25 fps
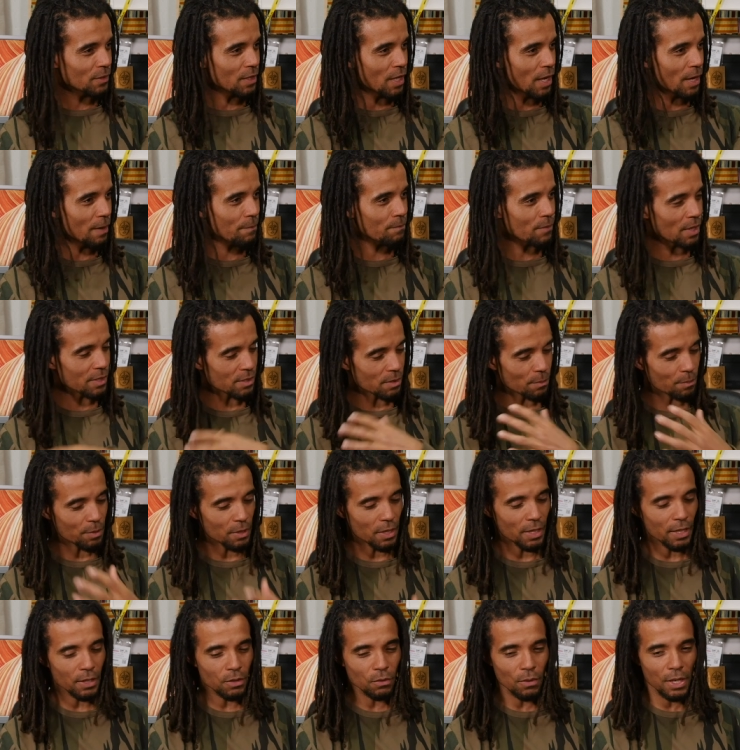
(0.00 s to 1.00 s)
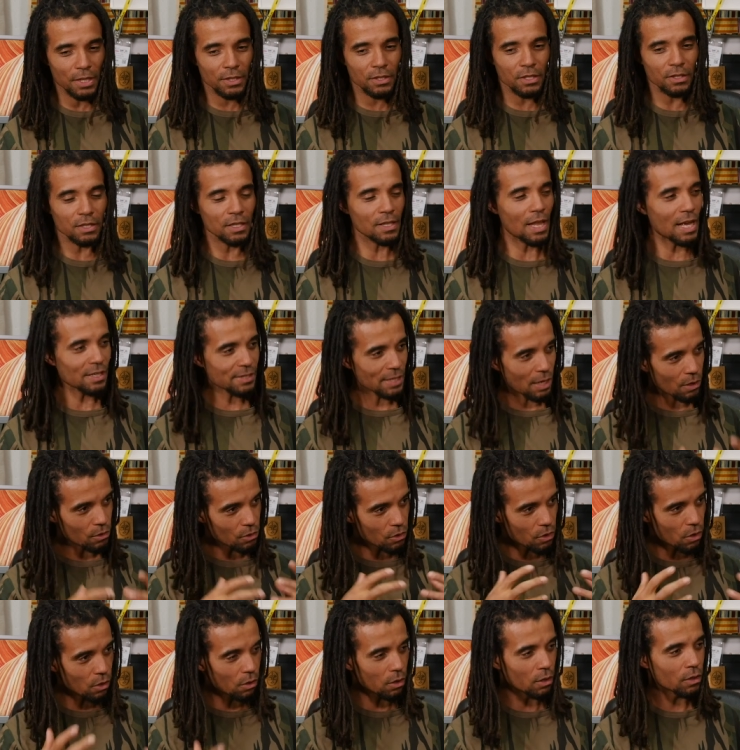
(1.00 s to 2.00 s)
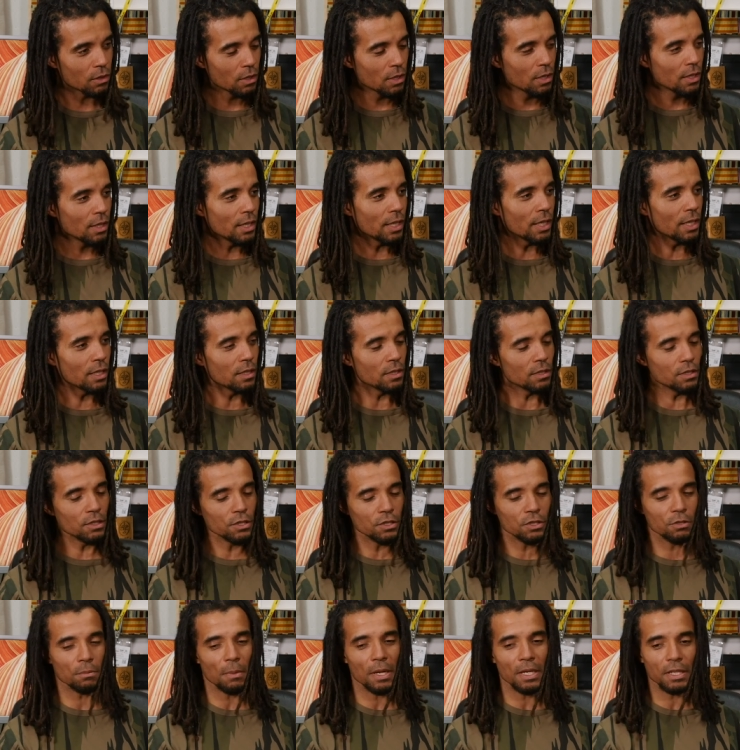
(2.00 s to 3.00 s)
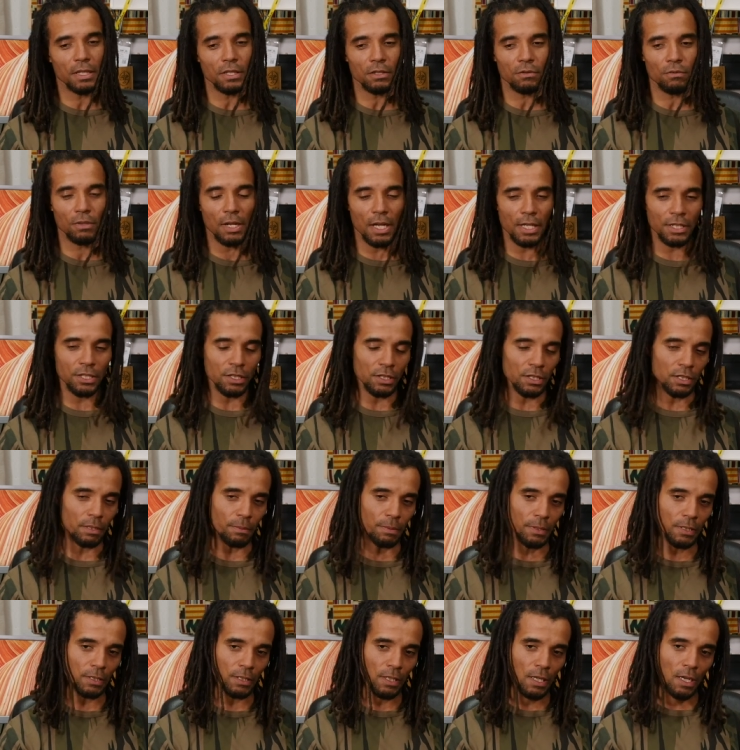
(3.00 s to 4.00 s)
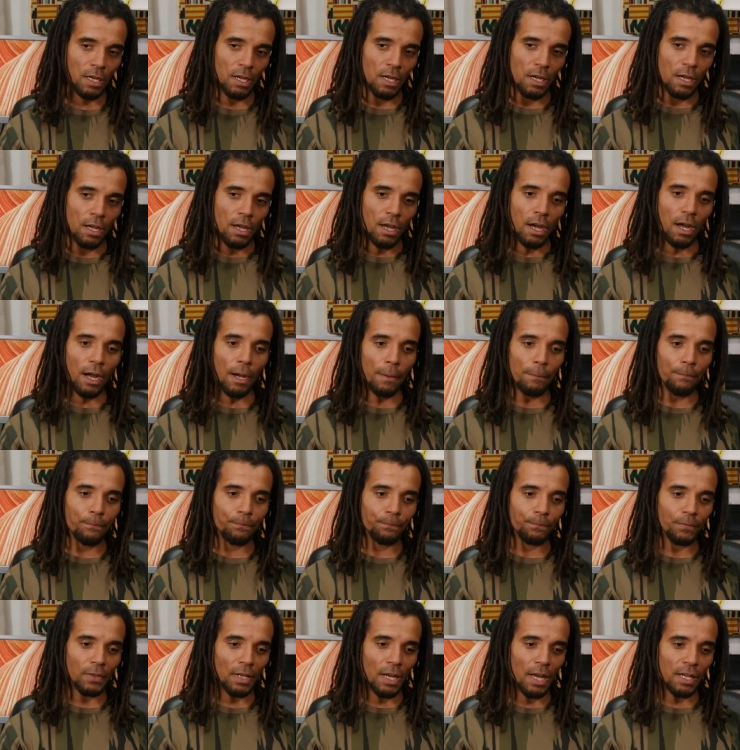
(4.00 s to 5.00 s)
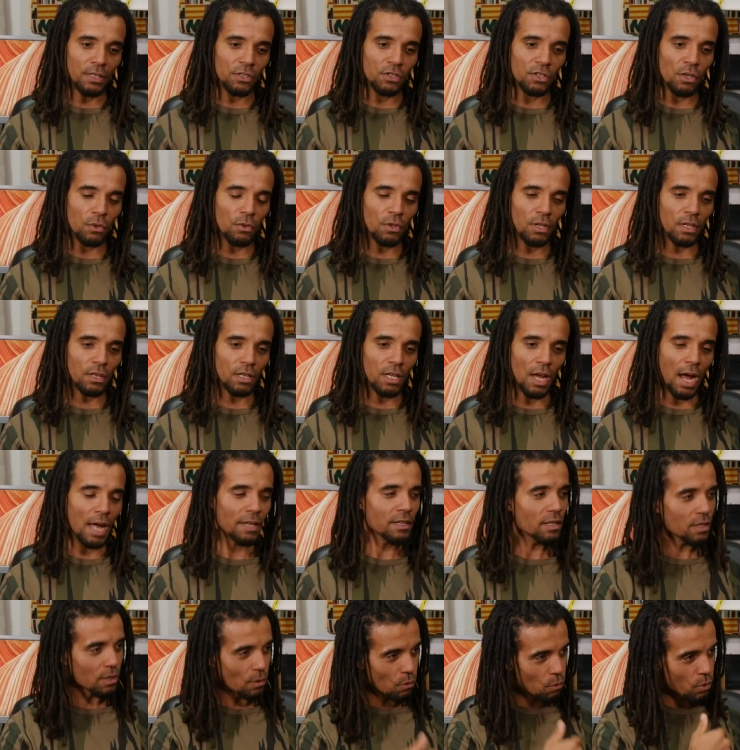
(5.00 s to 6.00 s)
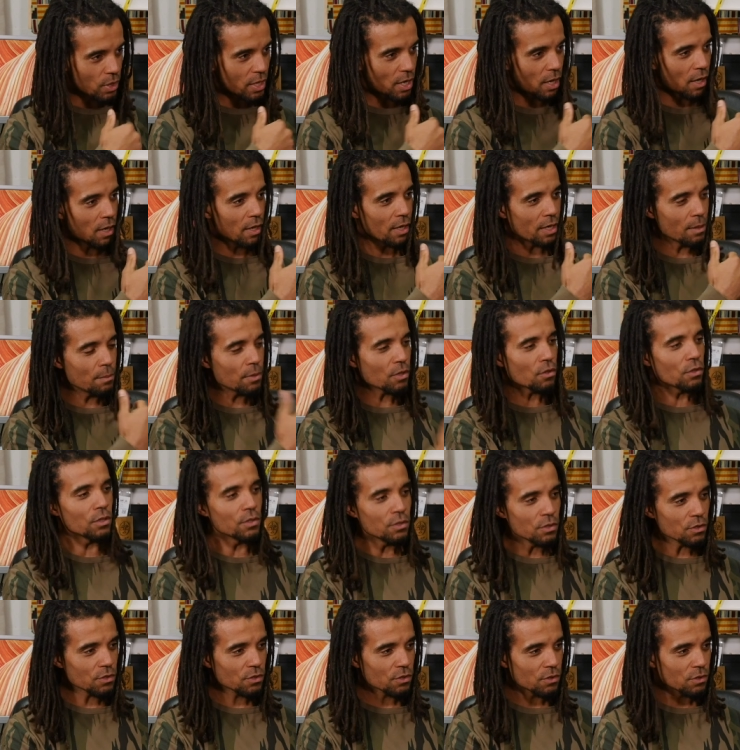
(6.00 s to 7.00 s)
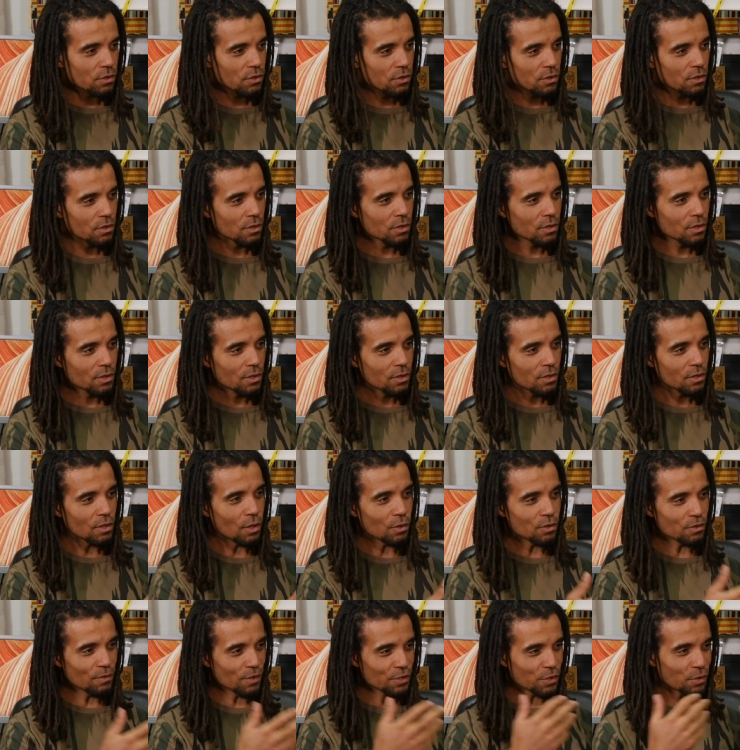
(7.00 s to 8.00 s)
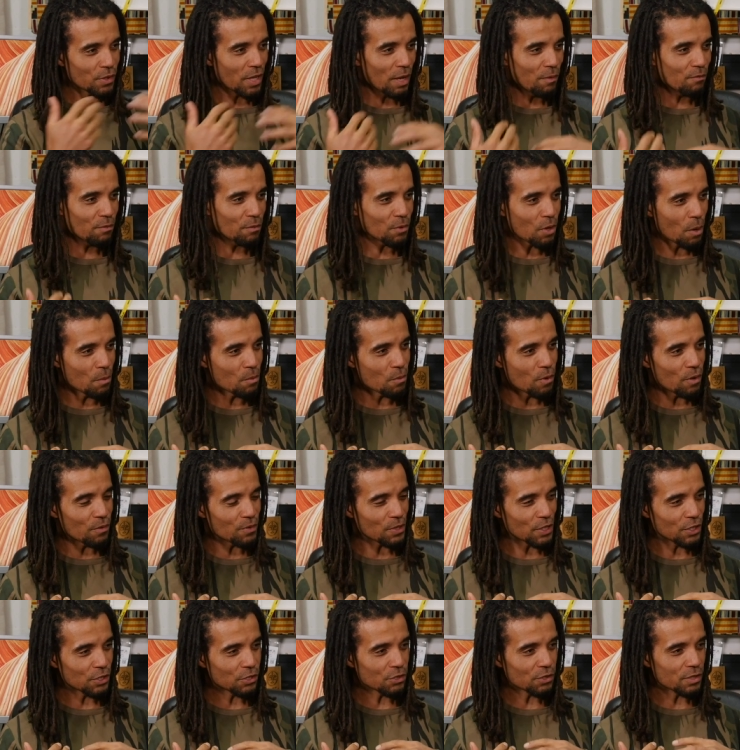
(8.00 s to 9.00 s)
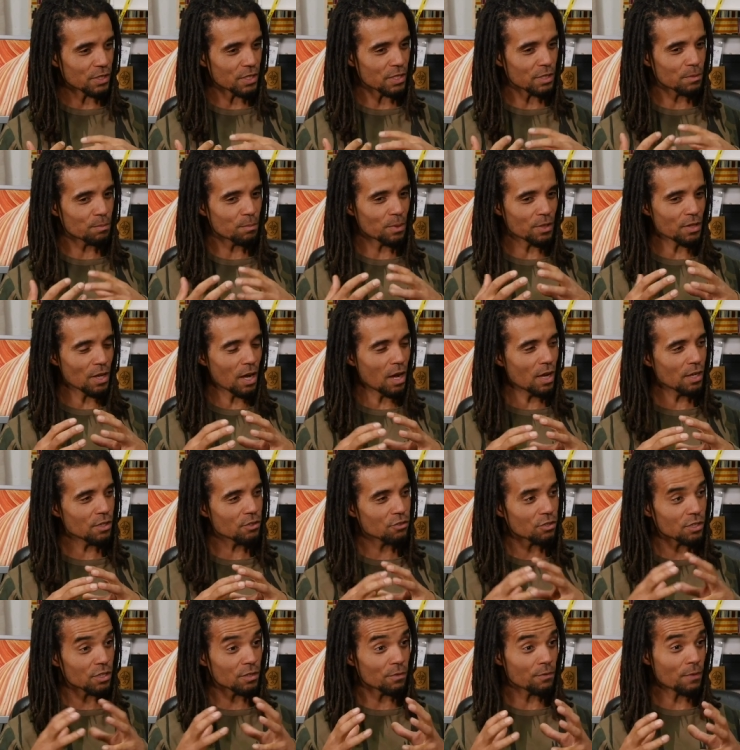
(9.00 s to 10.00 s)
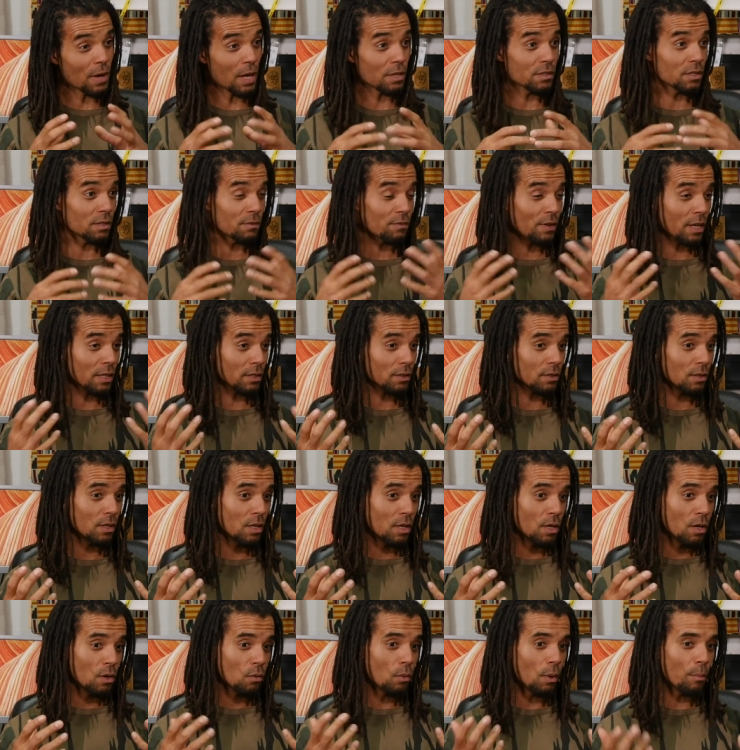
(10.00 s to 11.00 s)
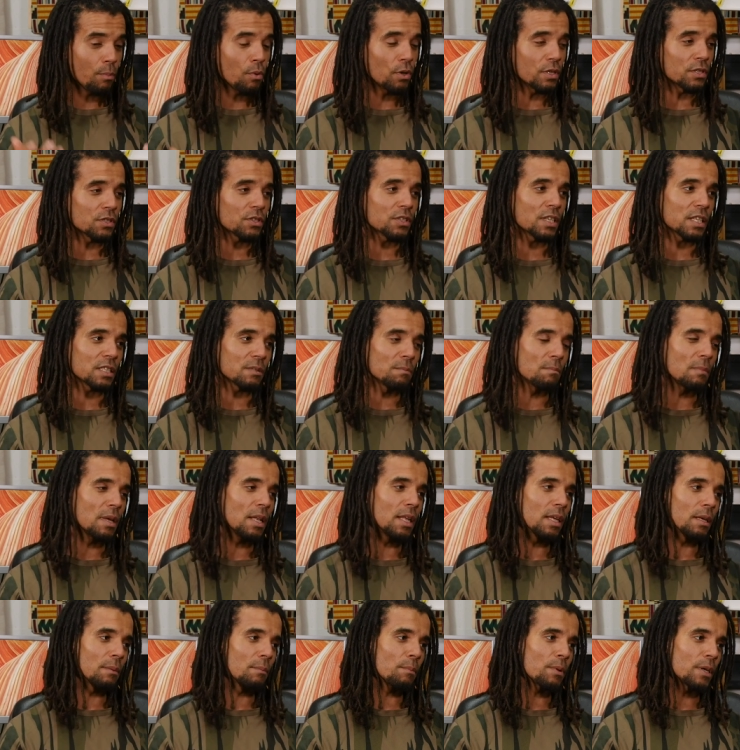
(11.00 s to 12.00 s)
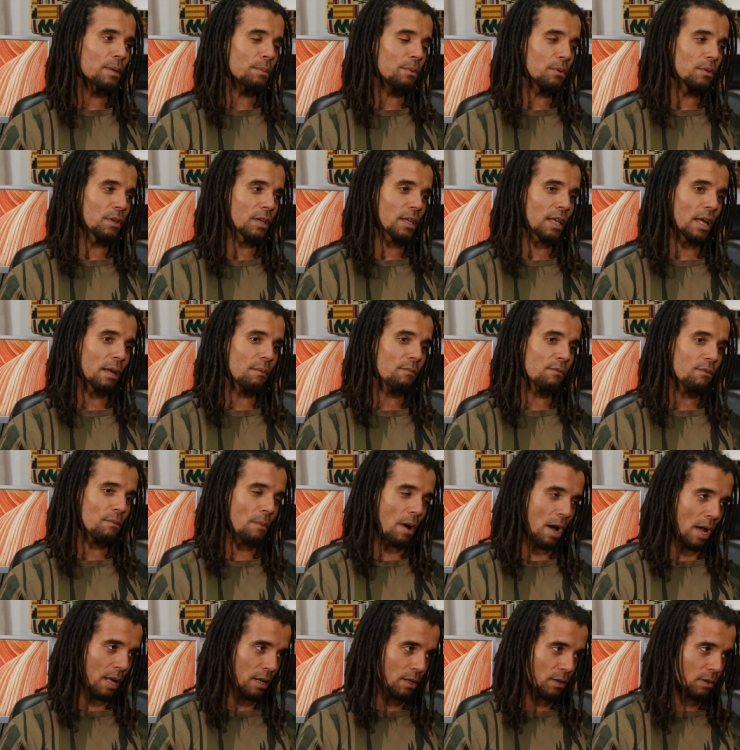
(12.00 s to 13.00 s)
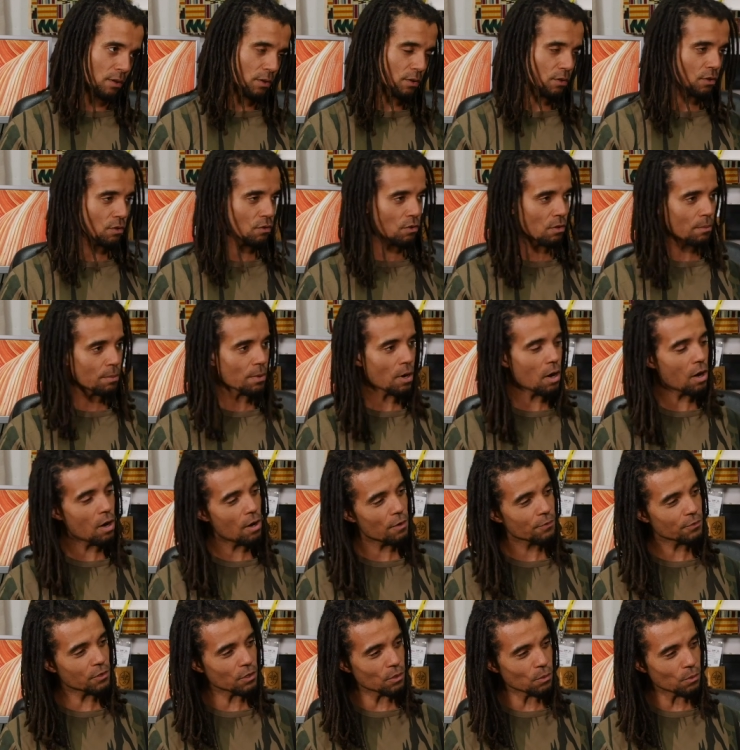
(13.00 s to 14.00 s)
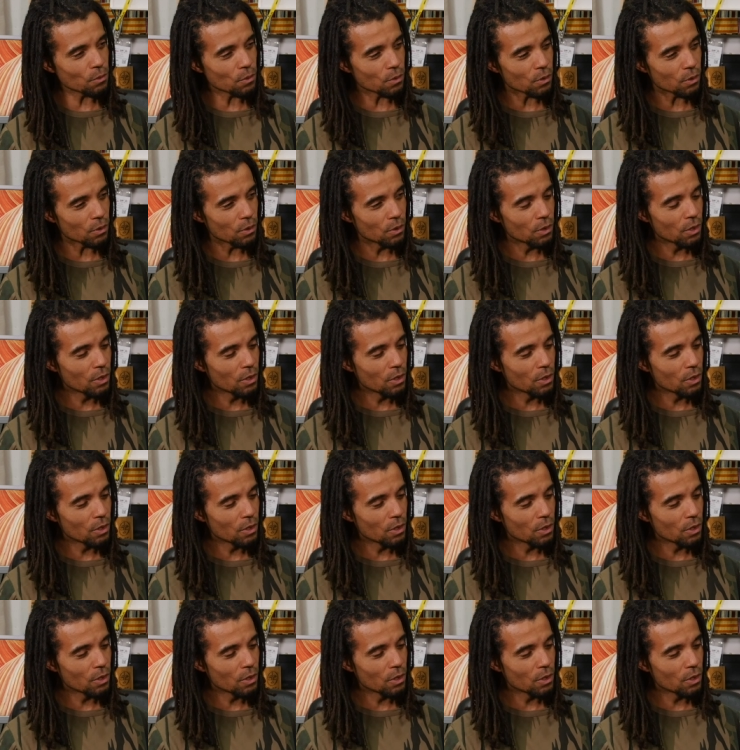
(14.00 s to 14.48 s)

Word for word: yeah, as a political entity. That's how long England and Jamaica's relationship is. Um, and so the, the idea that we are immigrants, those of us who came from Commonwealth countries, but the hundreds of thousands, in fact, 1.6 million people that came from Ireland and Europe after the war